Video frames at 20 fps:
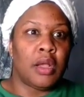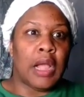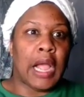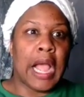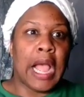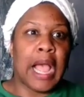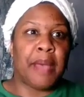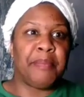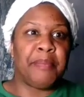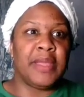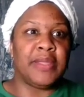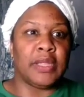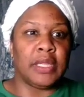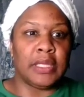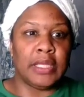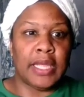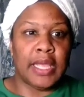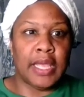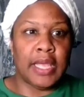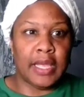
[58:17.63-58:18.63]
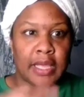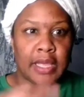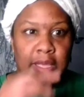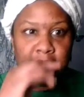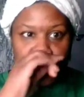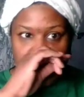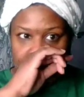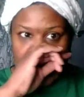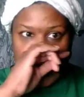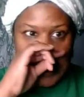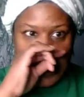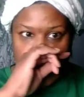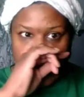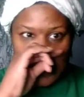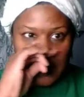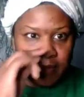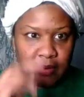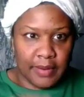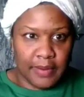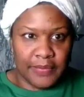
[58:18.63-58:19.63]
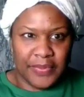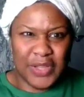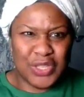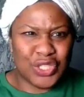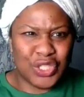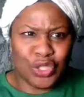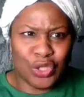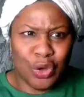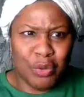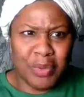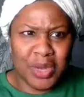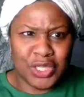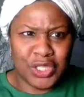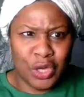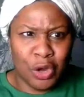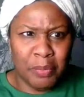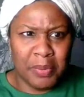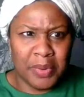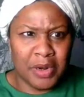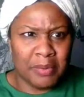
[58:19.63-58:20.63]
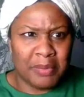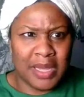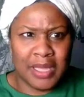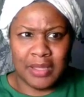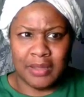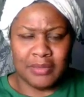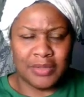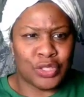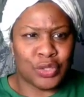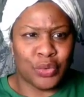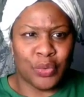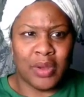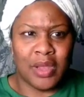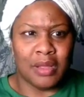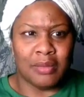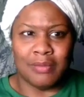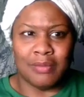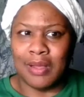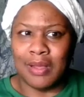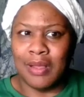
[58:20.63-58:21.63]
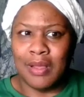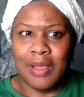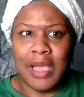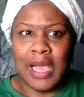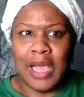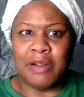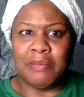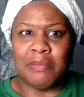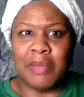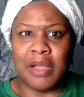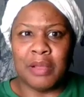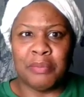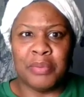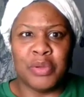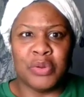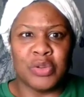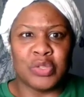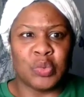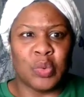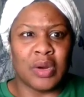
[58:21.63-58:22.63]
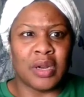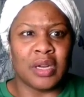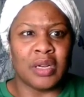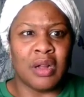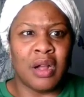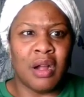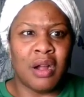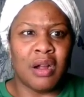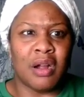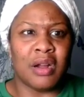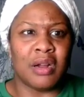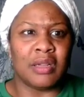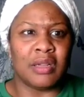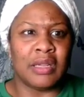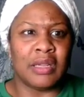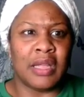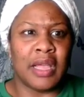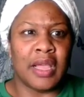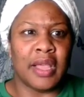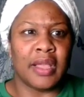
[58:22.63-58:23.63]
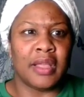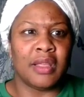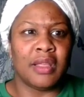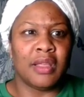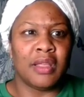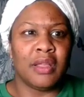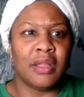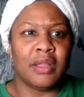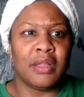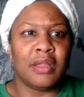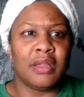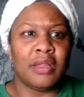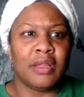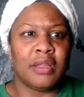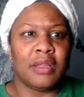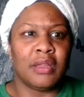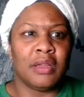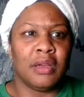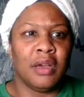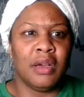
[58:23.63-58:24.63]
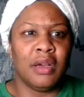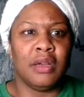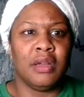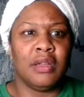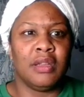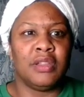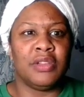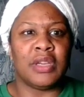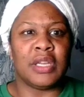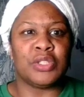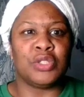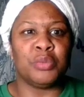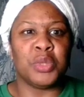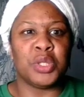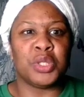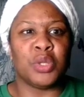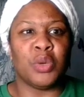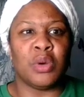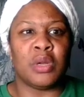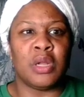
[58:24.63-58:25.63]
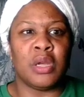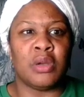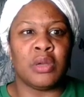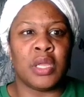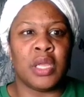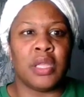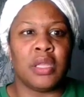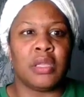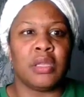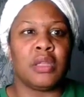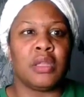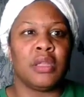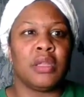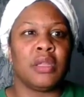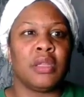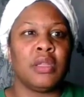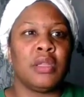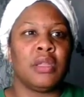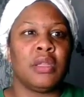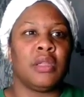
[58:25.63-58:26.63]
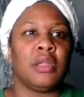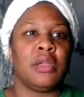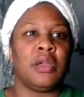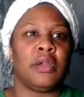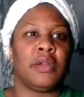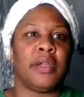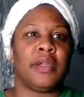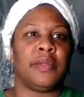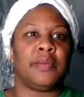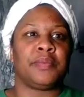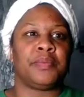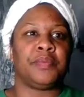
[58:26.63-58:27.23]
copy the link if I can. There's so much open on my screen. I know my computer is working hard. Like, you got too much going on, can you? All right.